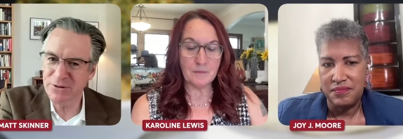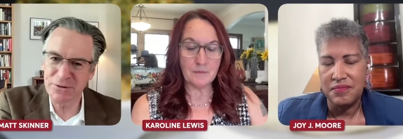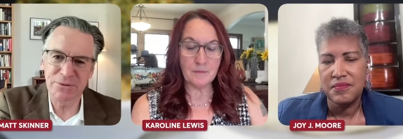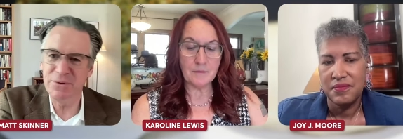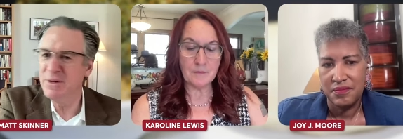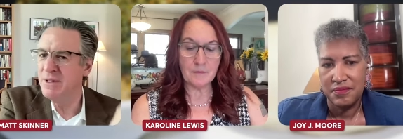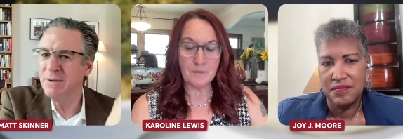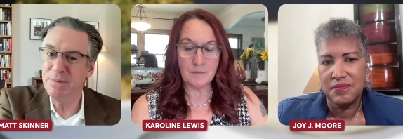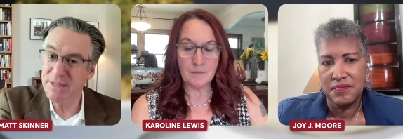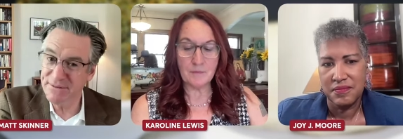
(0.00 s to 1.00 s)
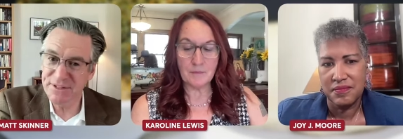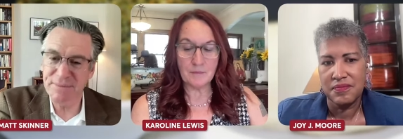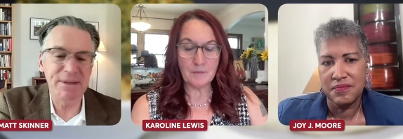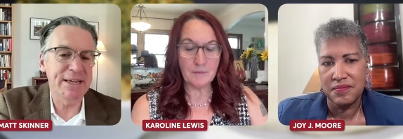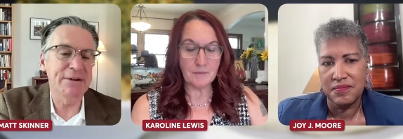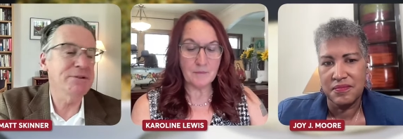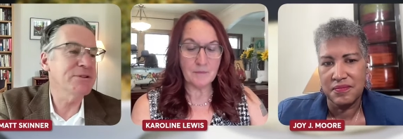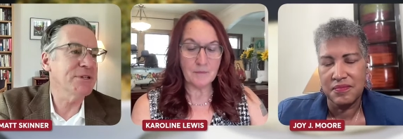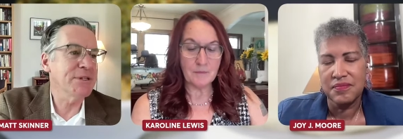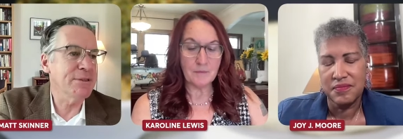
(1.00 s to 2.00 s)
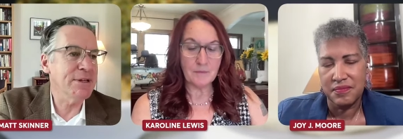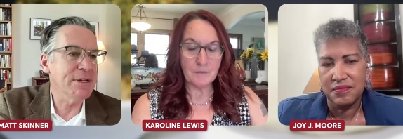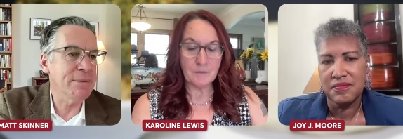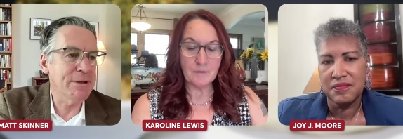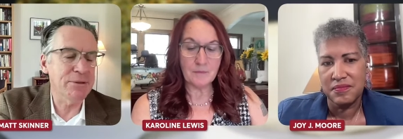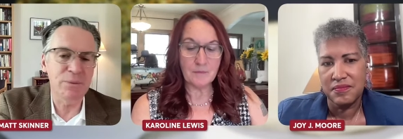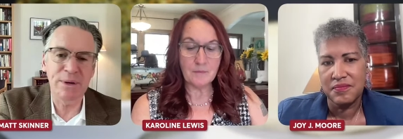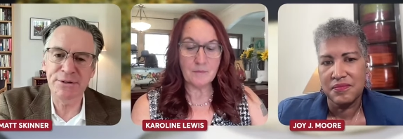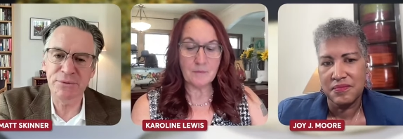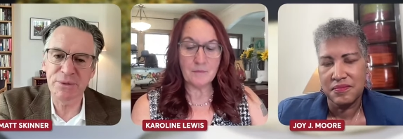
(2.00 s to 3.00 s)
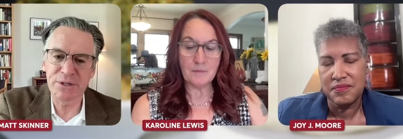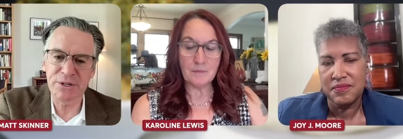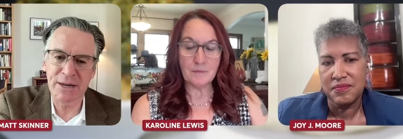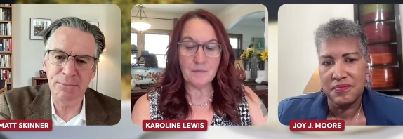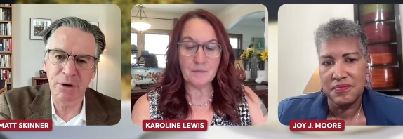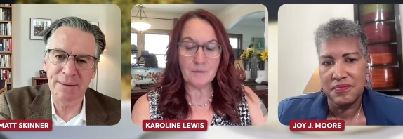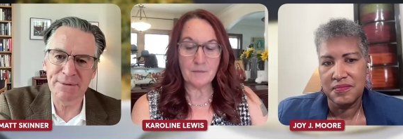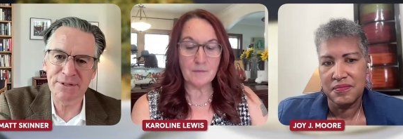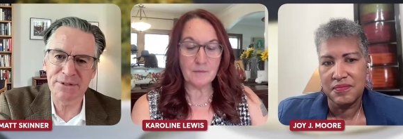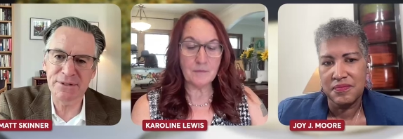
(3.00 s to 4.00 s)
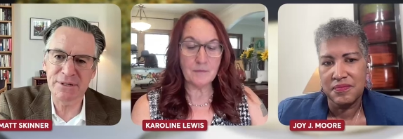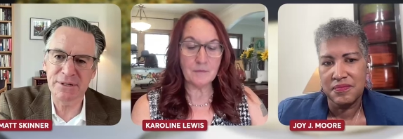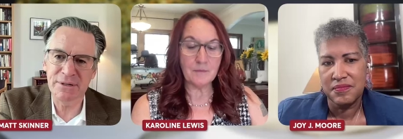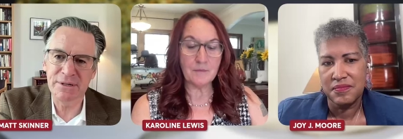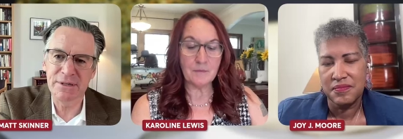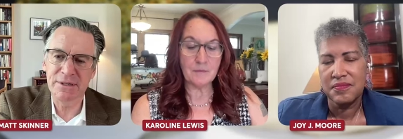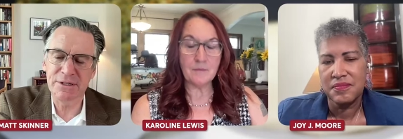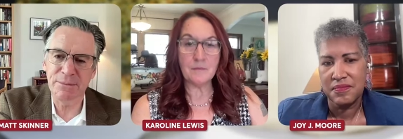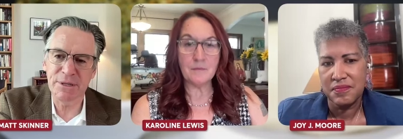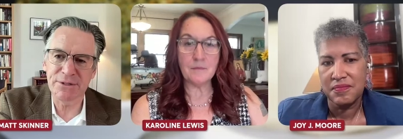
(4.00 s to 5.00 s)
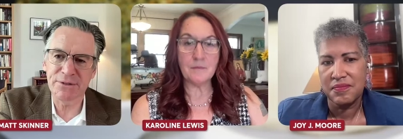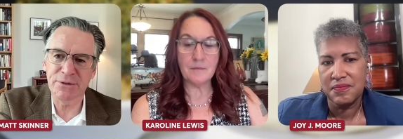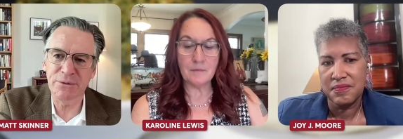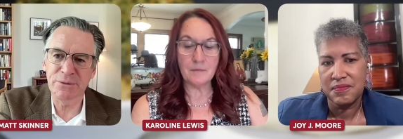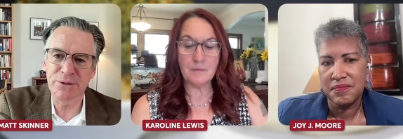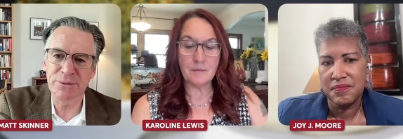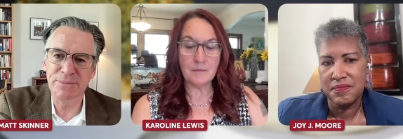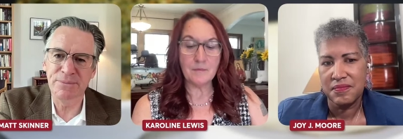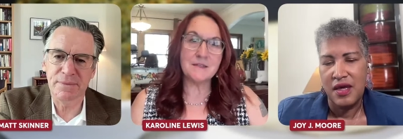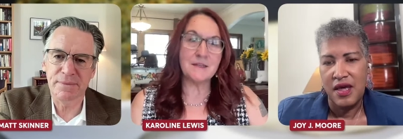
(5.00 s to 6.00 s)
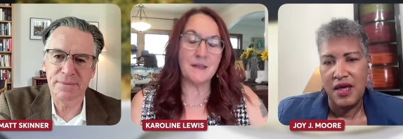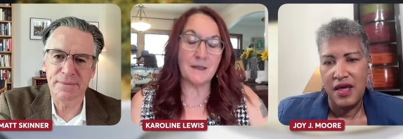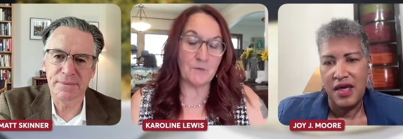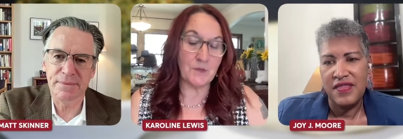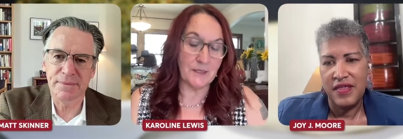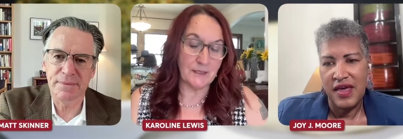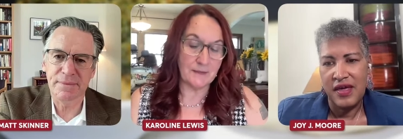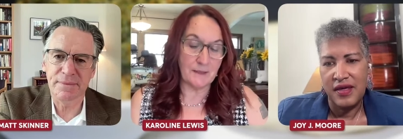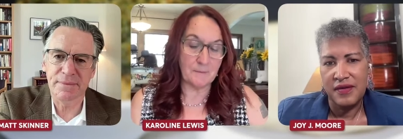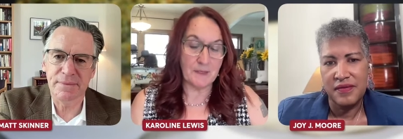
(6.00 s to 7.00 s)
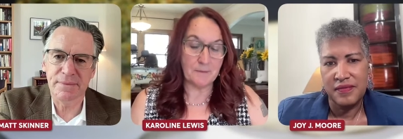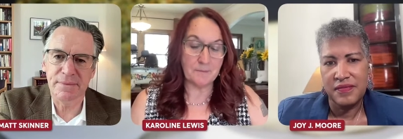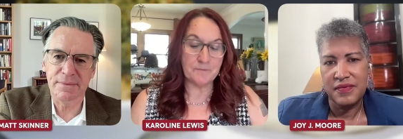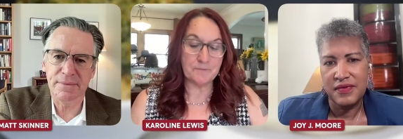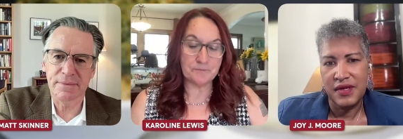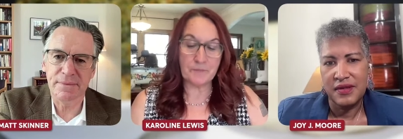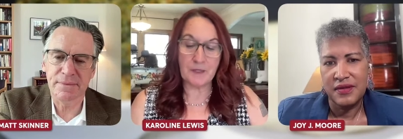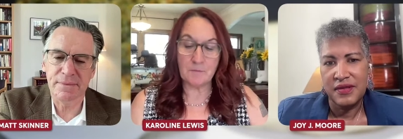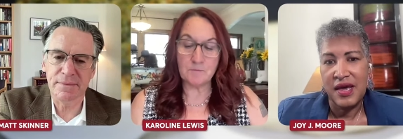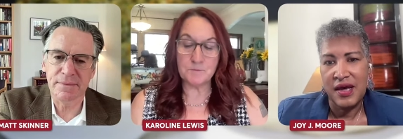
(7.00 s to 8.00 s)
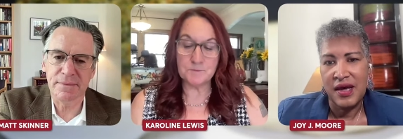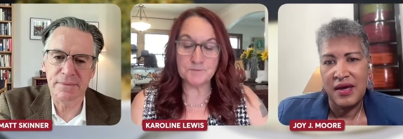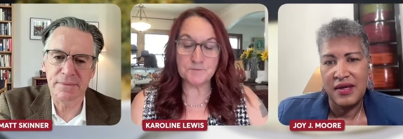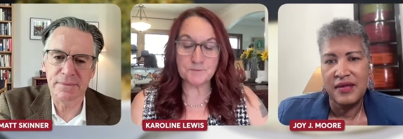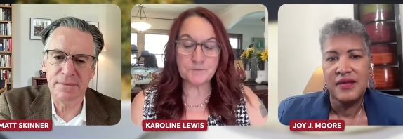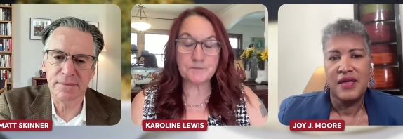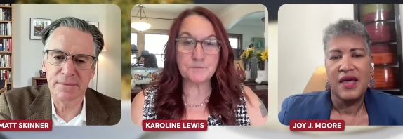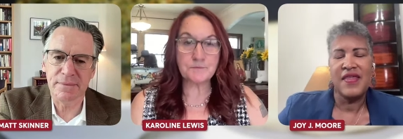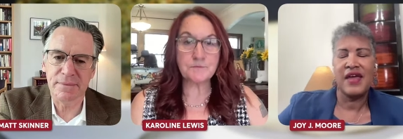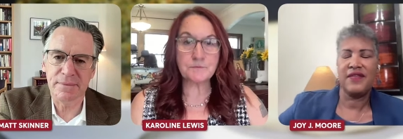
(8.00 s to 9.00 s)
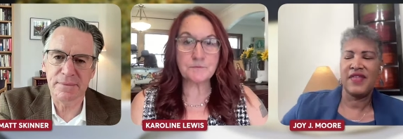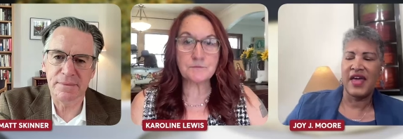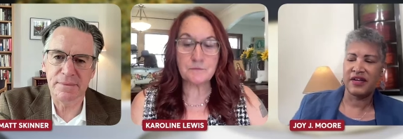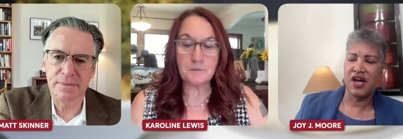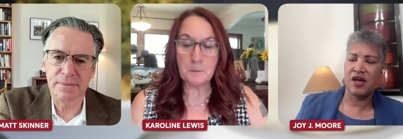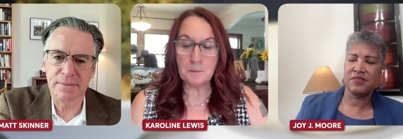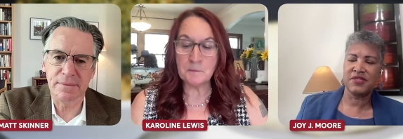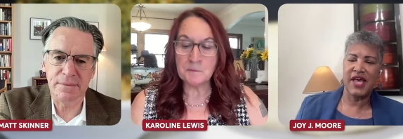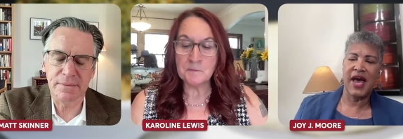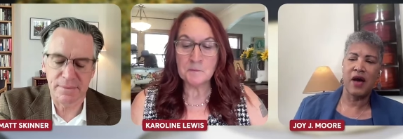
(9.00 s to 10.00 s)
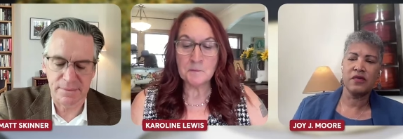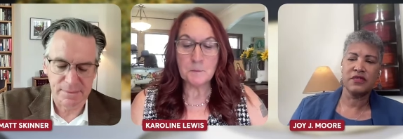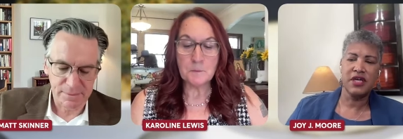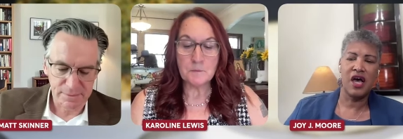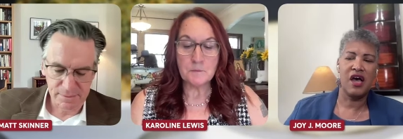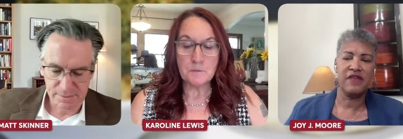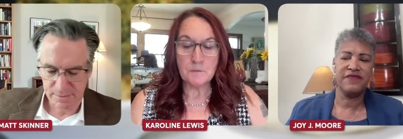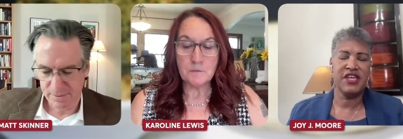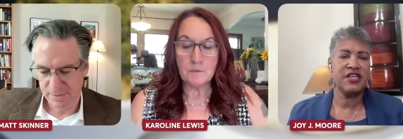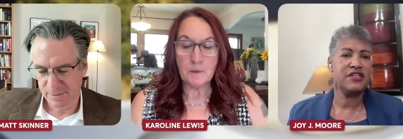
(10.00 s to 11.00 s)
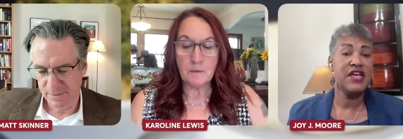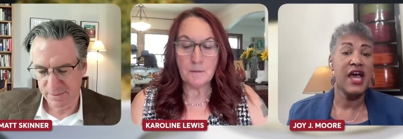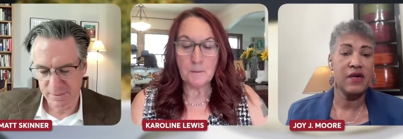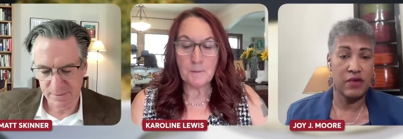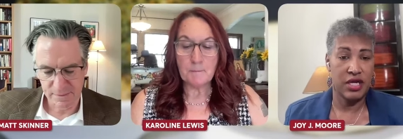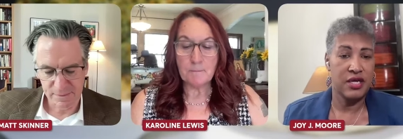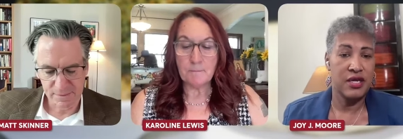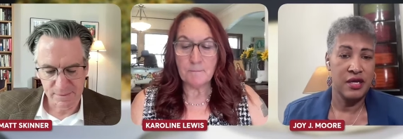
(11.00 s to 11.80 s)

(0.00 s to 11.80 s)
Speaker 1: who believes something else and to think about the ways in which God promises to to bless the whole world.
Speaker 2: Yeah, I really like that. Yeah. yeah. And that that comes out uh the integrity